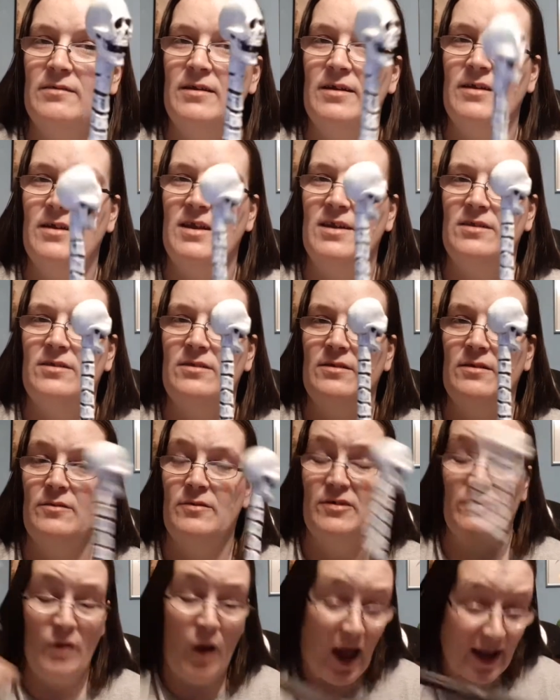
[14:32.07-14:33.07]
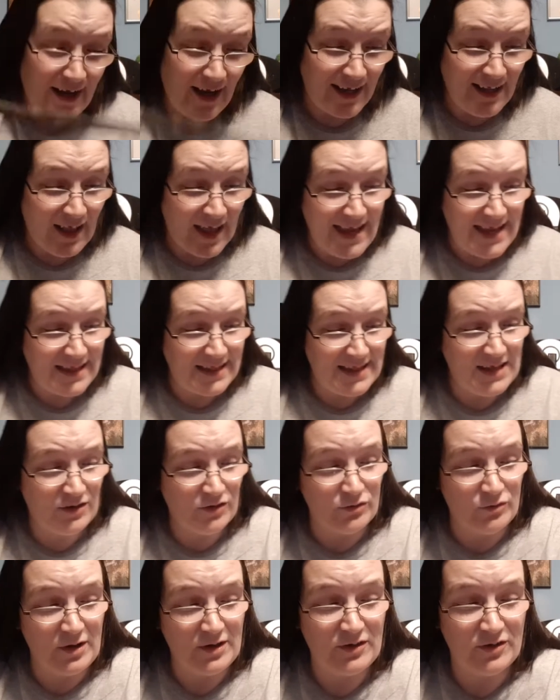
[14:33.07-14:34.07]
It is original. I like these
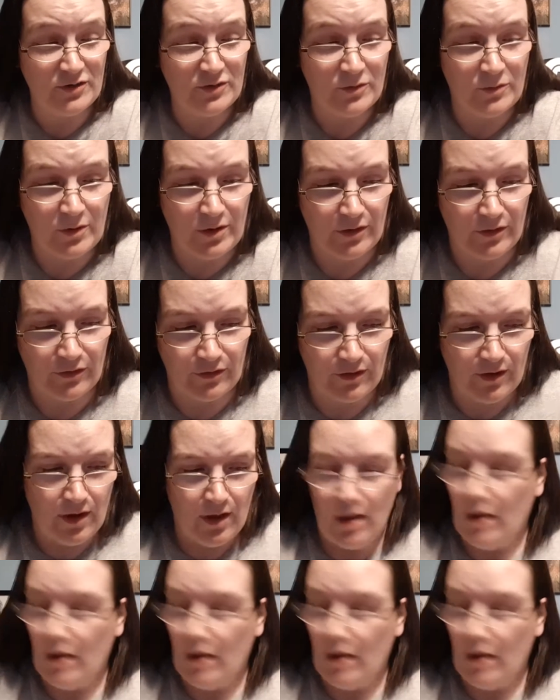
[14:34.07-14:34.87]
original ones.